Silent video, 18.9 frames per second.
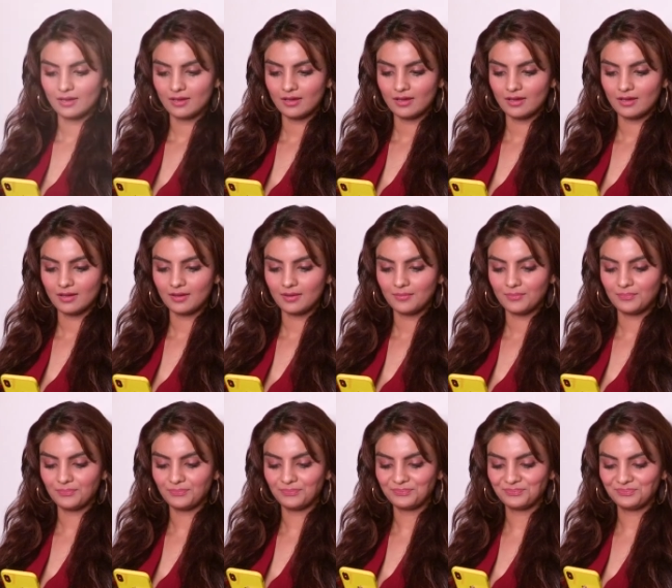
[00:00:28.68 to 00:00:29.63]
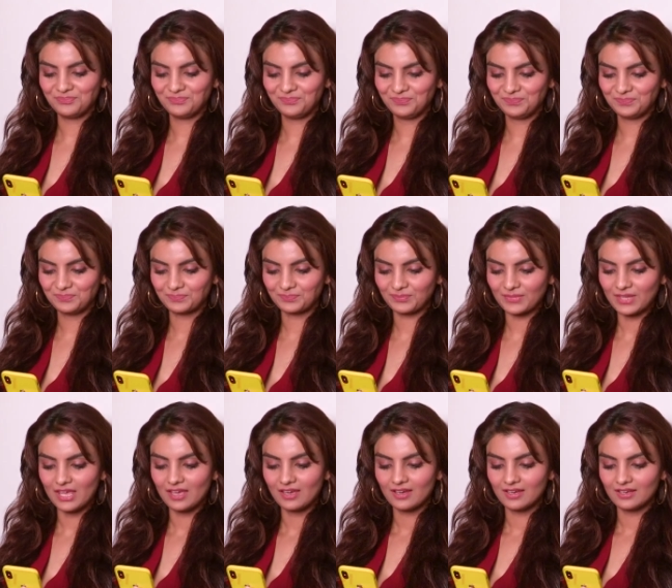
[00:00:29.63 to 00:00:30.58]
Um,
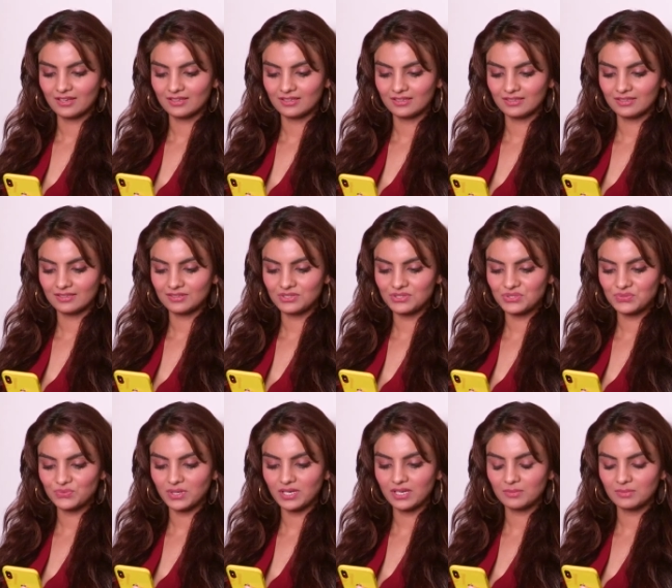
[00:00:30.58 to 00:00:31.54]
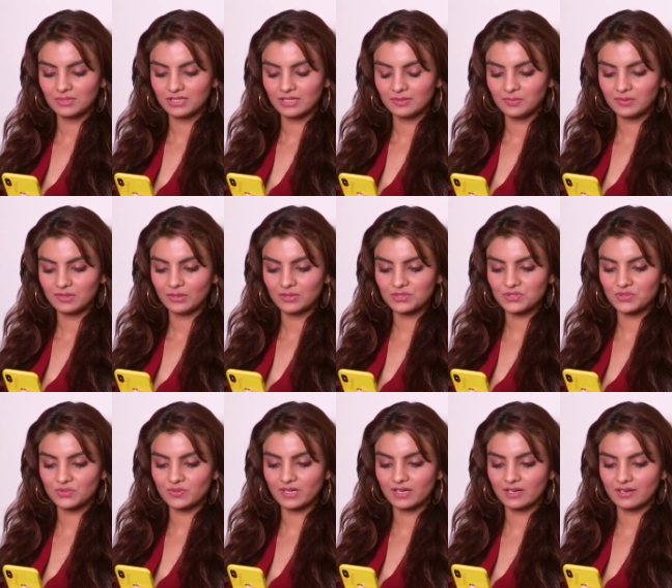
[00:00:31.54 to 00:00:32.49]
there's one number that belongs
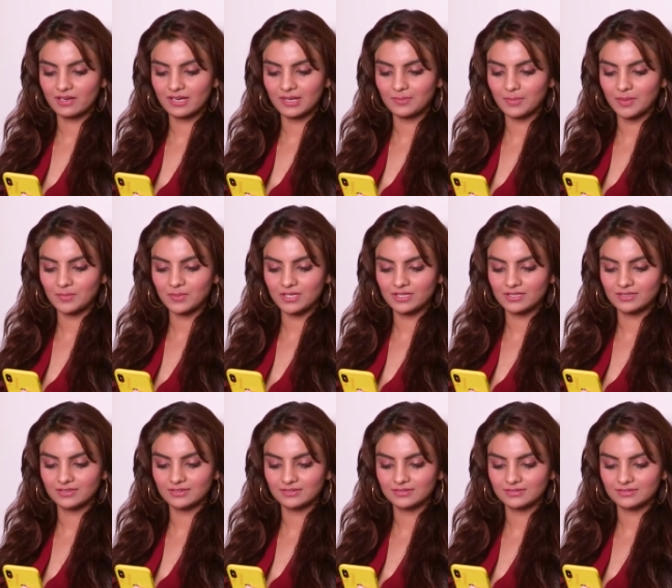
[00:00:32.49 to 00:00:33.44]
to Karan and my brother.